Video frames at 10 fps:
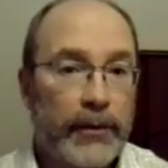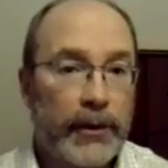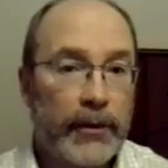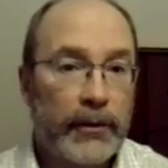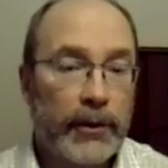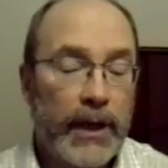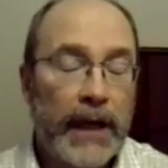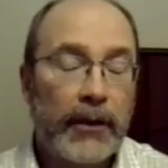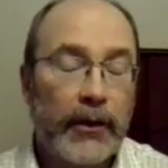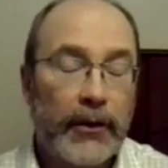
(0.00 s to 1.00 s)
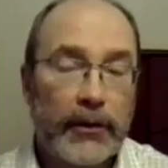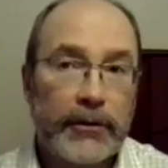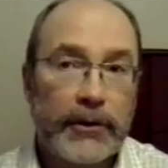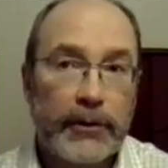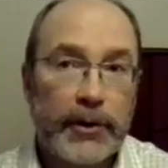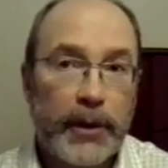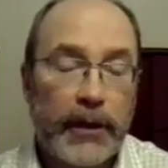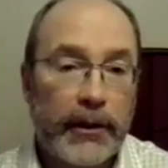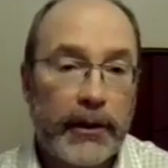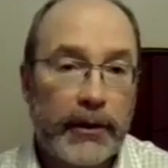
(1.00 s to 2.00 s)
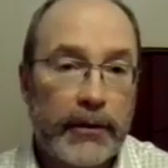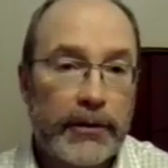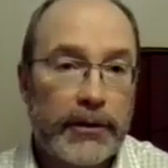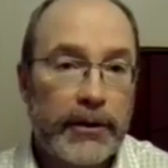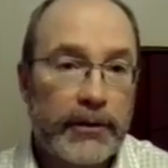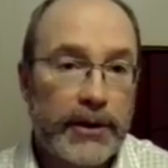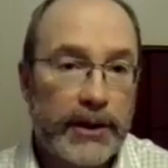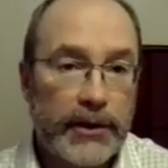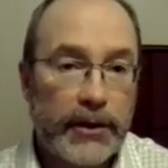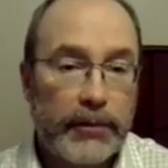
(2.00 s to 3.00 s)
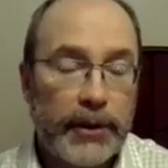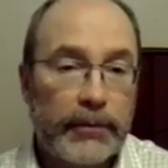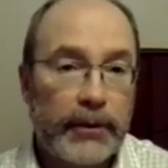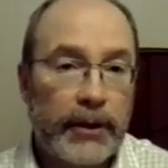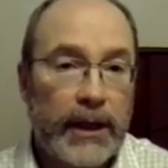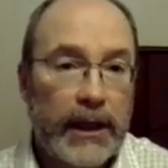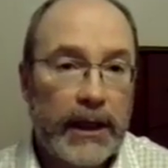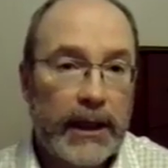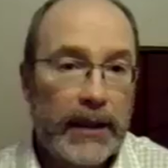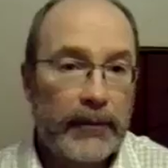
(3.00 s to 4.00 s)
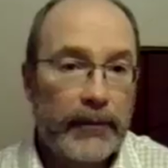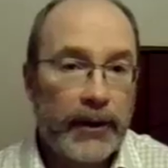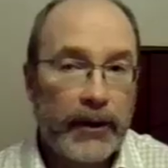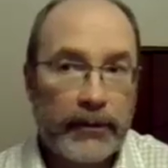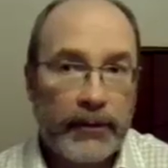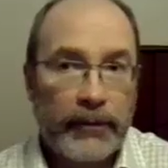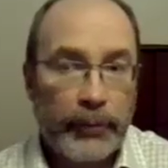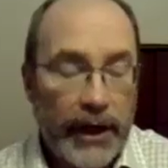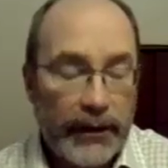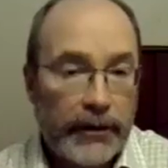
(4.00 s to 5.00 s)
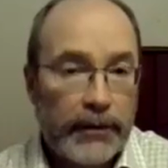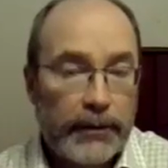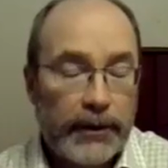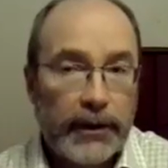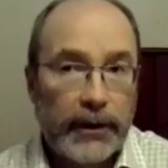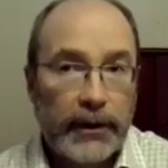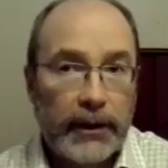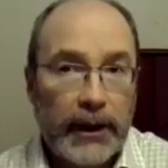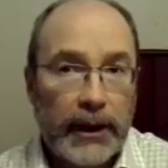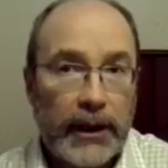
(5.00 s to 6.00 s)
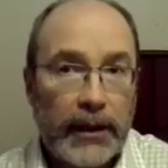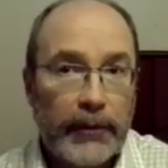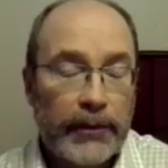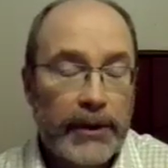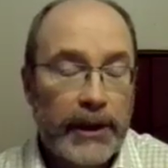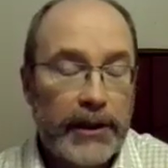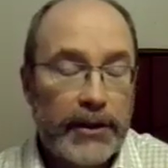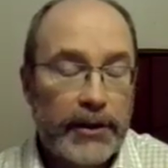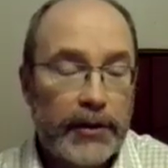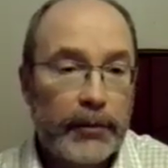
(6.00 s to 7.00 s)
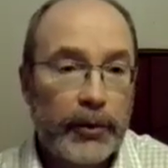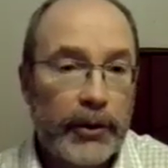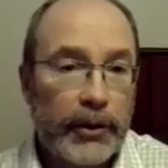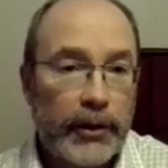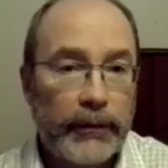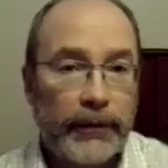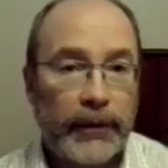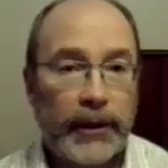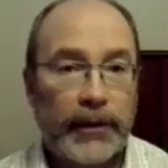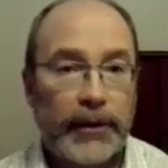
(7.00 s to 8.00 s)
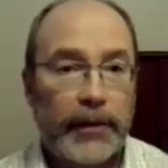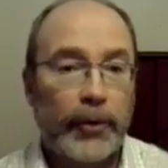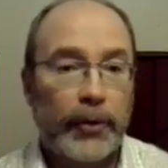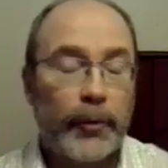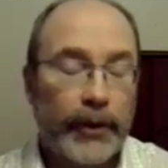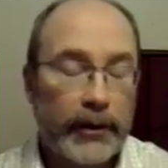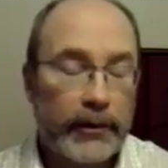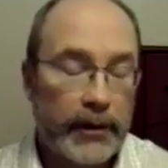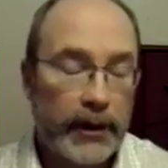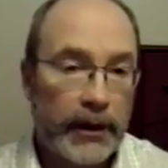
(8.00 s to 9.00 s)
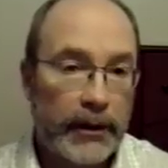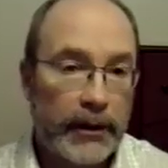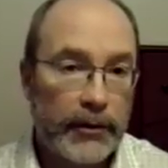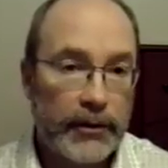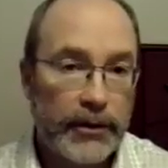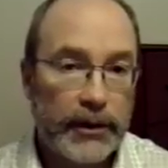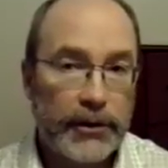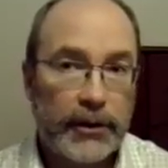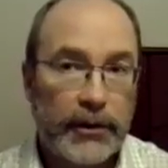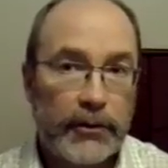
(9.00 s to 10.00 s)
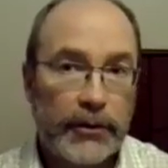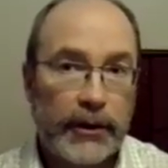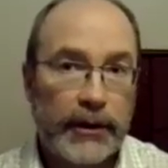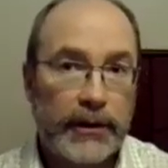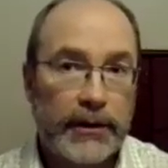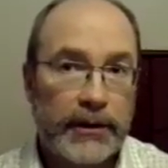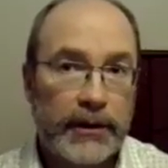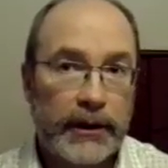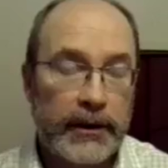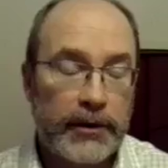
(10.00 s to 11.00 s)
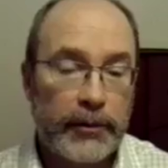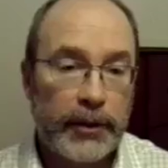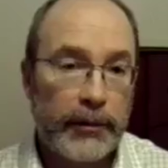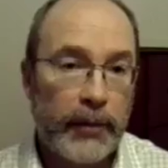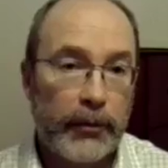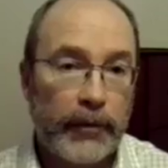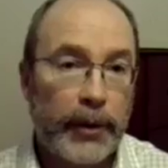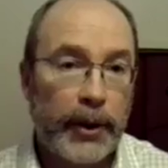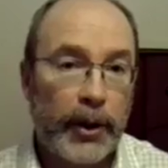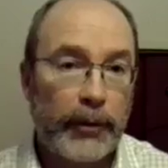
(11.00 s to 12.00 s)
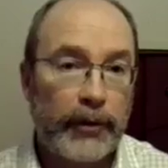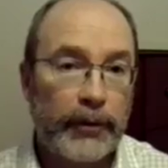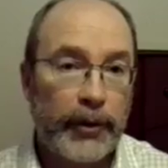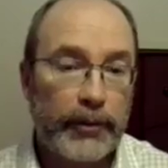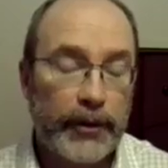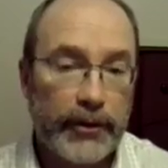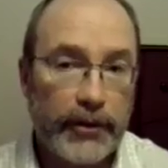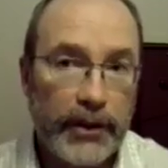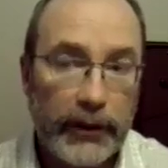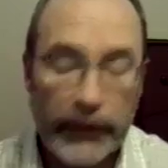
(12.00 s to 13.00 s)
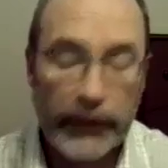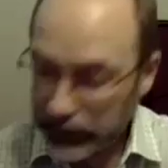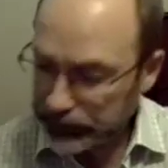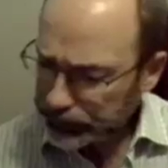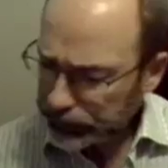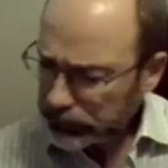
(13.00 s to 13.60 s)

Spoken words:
you handle those, you respond to those, you assist the people. Practically speaking, you engage the support of the appropriate jurisdiction. Usually, it's the member of parliament for the person's area.